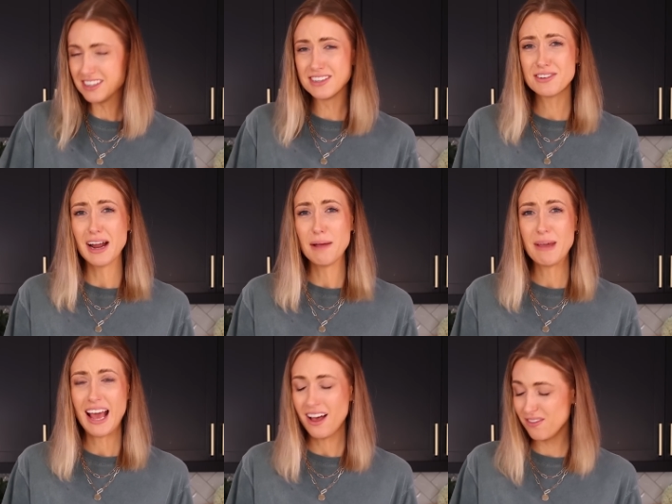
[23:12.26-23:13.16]
Just trying
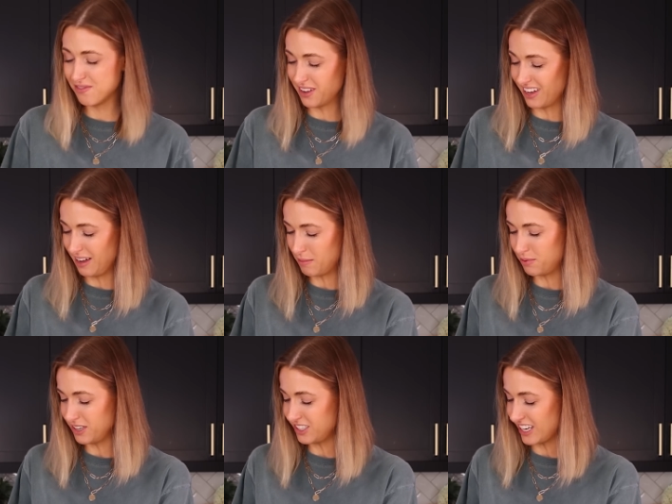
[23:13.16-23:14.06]
to be helpful, I
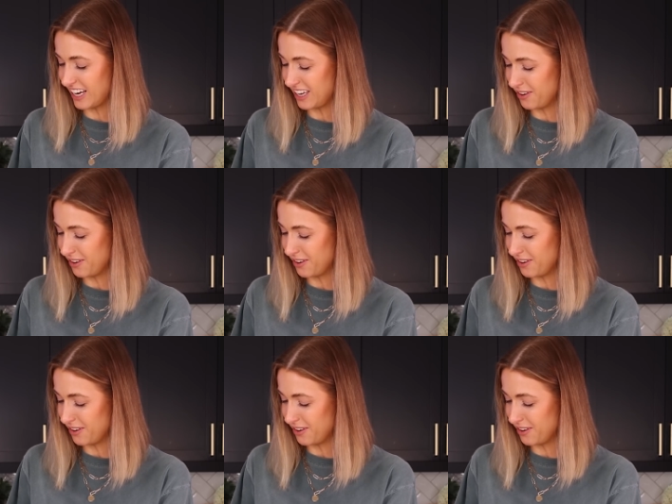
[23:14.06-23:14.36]
appreciate